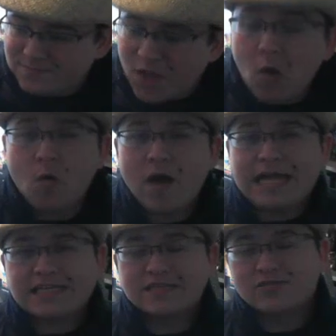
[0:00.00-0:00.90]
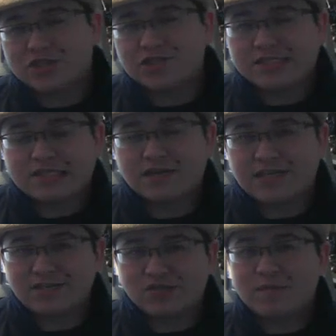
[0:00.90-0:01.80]
Oh, I guess just just because I
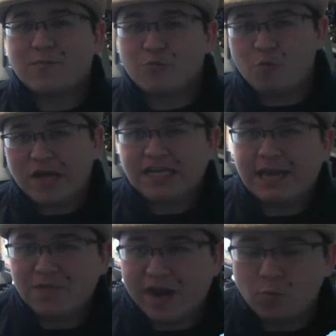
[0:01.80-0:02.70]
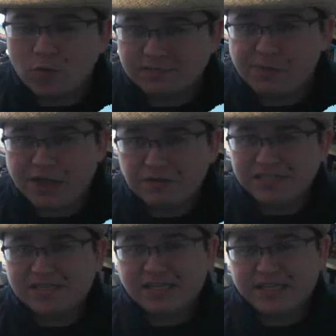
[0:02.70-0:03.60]
just remembered one game that I was playing
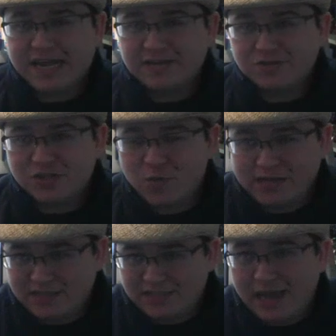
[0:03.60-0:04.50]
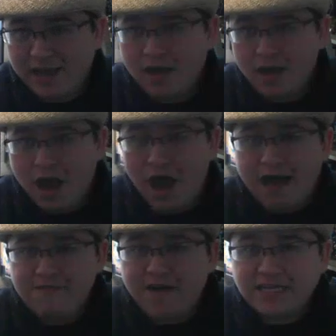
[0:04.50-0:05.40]
recently that I can just quickly say uh,
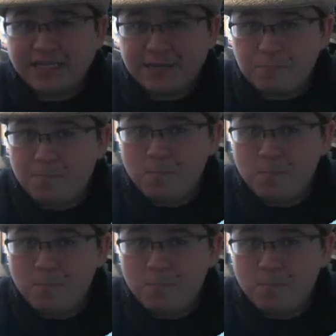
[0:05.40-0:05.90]
I finally